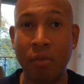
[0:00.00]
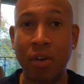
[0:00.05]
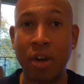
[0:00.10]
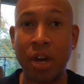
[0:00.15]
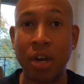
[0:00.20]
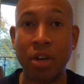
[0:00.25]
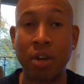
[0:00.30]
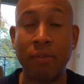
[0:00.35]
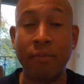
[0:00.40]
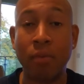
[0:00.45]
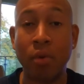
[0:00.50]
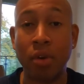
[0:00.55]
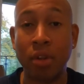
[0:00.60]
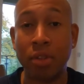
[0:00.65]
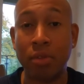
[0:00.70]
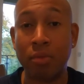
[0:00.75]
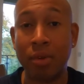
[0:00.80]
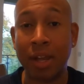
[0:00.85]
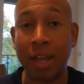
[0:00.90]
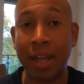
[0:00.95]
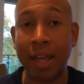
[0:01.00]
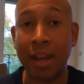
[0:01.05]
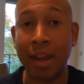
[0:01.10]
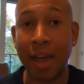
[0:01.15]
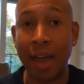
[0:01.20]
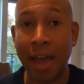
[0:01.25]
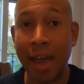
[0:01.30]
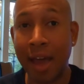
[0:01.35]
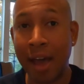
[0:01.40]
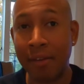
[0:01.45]
over under 43.5.
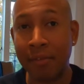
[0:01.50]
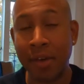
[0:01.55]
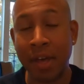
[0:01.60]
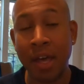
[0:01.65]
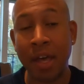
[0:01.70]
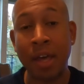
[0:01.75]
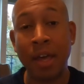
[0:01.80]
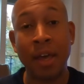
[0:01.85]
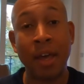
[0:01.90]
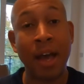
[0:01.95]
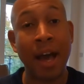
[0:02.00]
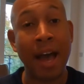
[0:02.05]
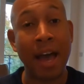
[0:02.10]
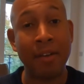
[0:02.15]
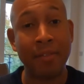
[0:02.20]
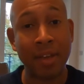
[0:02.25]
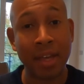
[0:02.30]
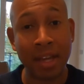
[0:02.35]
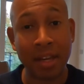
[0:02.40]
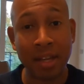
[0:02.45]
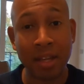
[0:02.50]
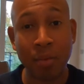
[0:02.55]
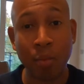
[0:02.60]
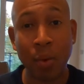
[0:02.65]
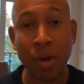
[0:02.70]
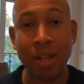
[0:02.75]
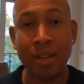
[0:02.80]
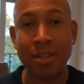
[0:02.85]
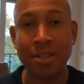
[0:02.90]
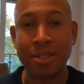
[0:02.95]
I have Indy
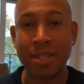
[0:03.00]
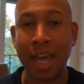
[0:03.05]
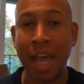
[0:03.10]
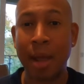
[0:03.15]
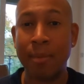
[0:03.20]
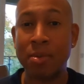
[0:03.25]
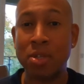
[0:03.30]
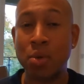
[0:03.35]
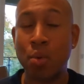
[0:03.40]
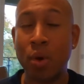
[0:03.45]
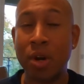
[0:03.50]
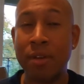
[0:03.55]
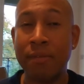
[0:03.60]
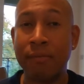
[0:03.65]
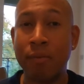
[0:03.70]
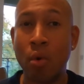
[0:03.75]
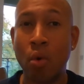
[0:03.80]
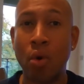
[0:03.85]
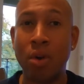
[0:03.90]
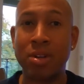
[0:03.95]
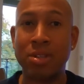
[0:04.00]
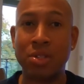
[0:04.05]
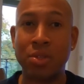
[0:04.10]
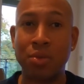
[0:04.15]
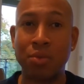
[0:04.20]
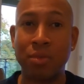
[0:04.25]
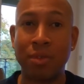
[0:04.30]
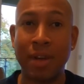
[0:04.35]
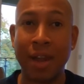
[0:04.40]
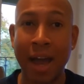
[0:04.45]
winning this game
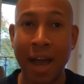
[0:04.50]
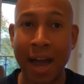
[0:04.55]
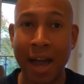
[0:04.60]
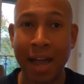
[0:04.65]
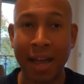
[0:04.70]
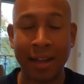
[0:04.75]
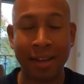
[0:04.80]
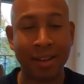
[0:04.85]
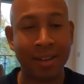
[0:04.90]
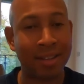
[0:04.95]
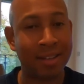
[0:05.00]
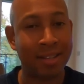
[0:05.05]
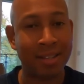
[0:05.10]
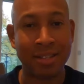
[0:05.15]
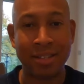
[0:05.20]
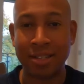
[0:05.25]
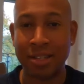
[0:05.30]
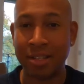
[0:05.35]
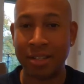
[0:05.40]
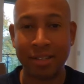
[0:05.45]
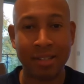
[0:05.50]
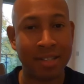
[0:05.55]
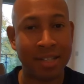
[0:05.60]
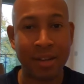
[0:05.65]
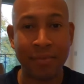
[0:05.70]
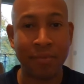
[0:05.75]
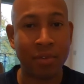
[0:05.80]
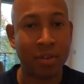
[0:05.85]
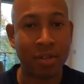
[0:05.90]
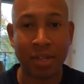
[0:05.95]
24-9.
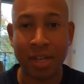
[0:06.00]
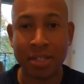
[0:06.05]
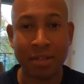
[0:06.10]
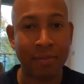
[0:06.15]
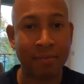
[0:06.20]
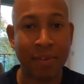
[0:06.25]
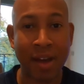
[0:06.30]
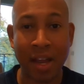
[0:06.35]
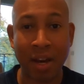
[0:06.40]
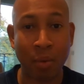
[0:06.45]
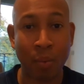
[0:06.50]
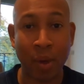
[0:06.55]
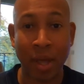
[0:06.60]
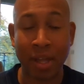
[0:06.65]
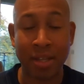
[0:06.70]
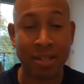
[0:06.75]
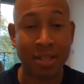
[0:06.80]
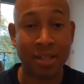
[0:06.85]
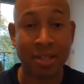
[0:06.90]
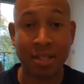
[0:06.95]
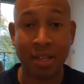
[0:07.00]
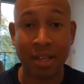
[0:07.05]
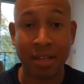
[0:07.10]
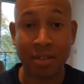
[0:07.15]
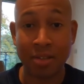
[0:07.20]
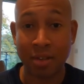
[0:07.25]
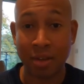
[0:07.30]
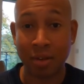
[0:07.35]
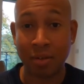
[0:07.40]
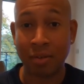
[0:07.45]
Denver doesn't find a way into this
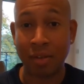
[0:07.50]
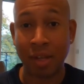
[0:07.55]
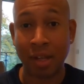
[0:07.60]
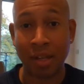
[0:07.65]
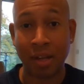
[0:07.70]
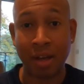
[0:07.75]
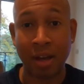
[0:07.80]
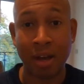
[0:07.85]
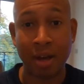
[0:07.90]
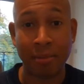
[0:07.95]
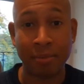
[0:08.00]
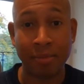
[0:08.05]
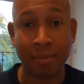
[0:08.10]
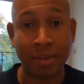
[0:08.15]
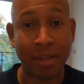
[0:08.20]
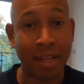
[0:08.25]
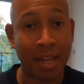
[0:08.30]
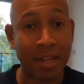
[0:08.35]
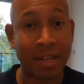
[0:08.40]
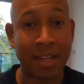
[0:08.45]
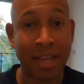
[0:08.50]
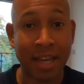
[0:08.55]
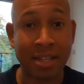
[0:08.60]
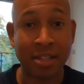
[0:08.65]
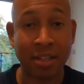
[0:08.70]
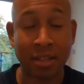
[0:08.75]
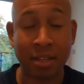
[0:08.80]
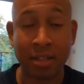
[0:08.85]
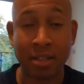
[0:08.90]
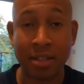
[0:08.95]
end zone. Indy has
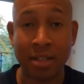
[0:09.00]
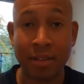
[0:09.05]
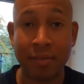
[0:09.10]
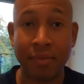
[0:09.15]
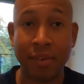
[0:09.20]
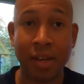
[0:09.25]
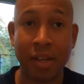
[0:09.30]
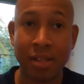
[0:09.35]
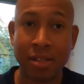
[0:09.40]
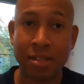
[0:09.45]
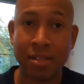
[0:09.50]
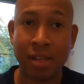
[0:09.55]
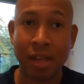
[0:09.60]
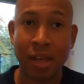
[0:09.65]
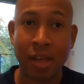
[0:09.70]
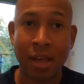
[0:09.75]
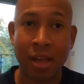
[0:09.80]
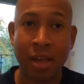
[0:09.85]
a good defense.